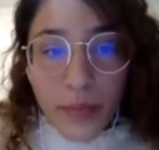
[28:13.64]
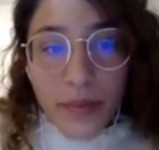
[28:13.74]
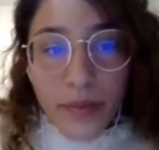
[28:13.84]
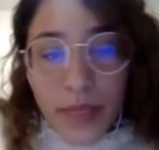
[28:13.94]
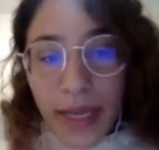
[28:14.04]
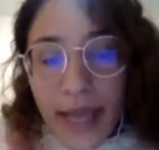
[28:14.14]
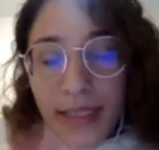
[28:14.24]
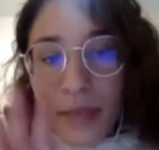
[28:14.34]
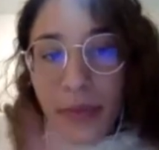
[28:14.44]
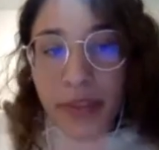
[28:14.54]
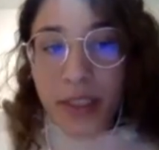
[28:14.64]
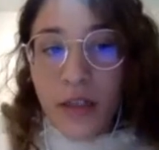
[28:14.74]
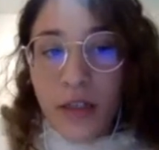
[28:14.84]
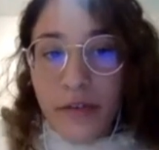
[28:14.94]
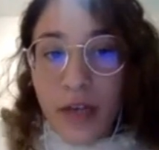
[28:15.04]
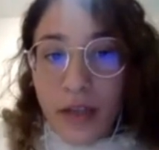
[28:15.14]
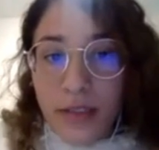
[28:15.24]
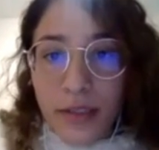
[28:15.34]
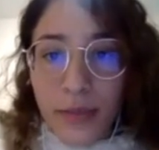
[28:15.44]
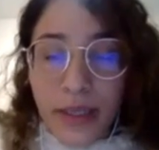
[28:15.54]
they had a particular
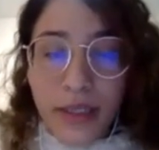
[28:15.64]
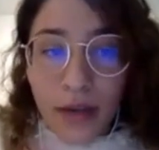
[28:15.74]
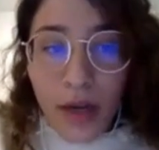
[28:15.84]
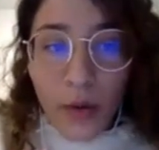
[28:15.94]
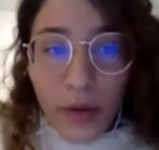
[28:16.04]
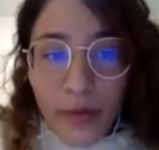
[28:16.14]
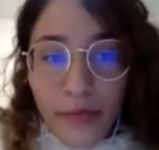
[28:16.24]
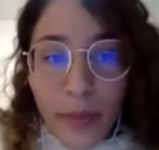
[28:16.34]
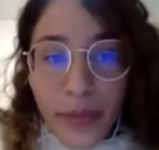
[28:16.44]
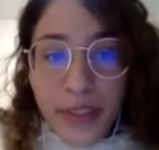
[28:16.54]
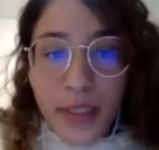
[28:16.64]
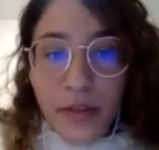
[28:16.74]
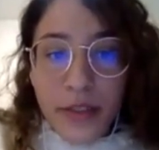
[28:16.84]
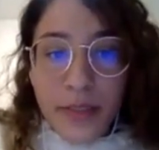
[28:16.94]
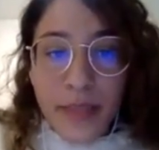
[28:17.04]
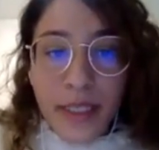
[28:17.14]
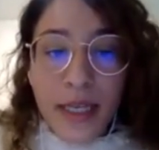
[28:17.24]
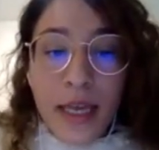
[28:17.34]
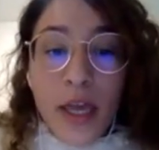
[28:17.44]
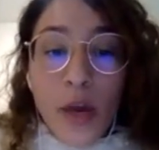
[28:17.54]
velocity, right, or a particular speed.
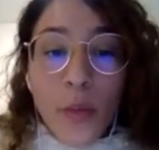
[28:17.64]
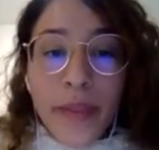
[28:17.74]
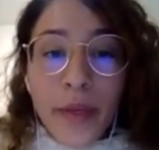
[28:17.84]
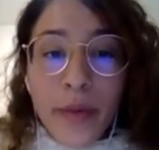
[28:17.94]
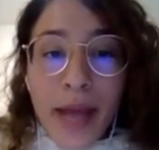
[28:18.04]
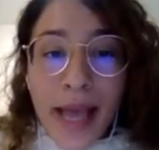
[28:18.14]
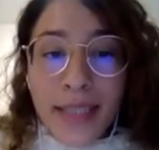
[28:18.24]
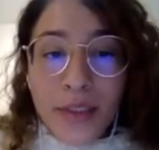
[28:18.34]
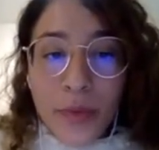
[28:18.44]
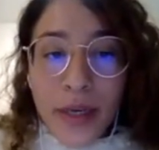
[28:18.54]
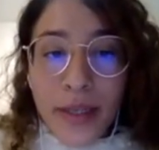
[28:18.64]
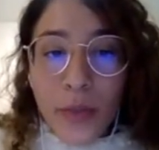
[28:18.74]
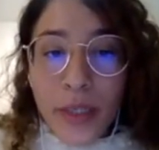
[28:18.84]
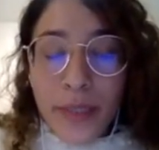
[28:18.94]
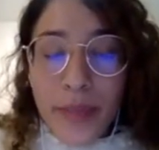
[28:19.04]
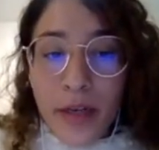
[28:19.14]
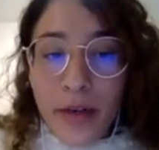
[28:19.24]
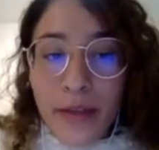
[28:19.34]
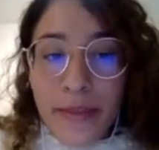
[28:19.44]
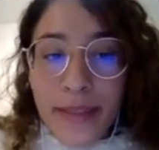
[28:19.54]
When they were asked to write the word
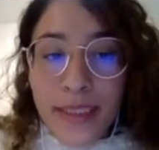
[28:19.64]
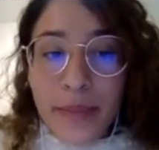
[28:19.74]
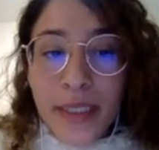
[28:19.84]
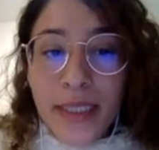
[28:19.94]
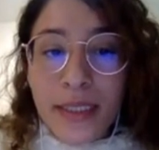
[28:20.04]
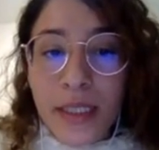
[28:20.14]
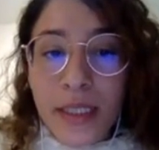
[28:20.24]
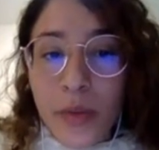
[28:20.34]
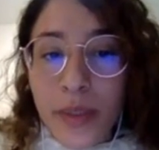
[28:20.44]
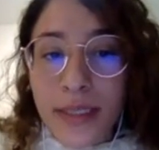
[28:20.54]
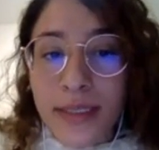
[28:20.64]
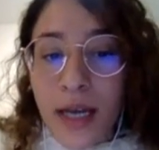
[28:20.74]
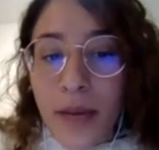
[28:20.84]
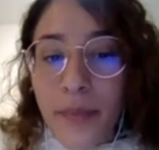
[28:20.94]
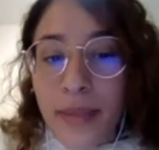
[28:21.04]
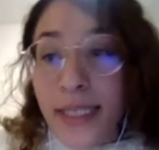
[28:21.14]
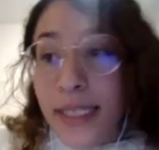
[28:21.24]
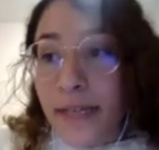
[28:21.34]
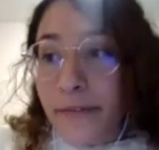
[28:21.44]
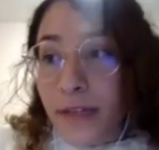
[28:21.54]
bigger, the speed increased
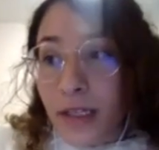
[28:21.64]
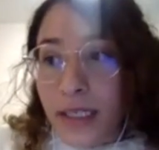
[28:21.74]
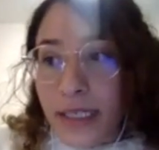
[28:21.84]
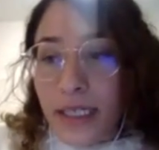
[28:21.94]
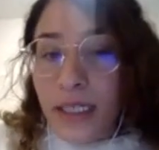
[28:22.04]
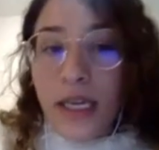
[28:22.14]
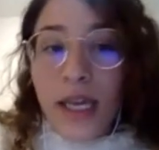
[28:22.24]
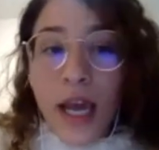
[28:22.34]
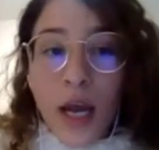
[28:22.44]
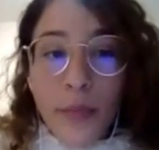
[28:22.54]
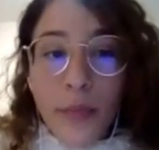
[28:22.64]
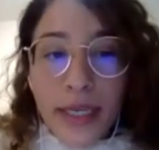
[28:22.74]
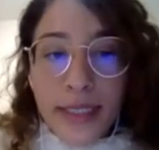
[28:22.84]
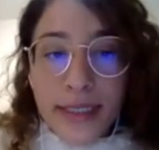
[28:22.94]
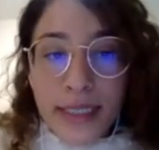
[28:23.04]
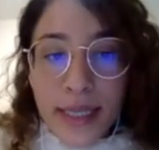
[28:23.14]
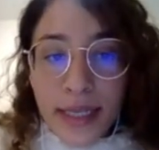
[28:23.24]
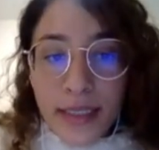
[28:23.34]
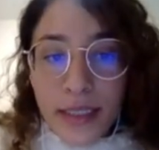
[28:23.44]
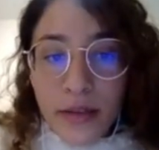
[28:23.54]
significantly. We can see
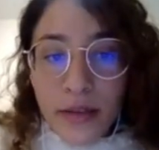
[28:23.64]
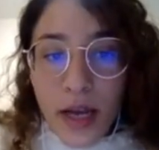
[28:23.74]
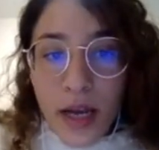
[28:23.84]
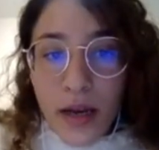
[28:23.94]
that here,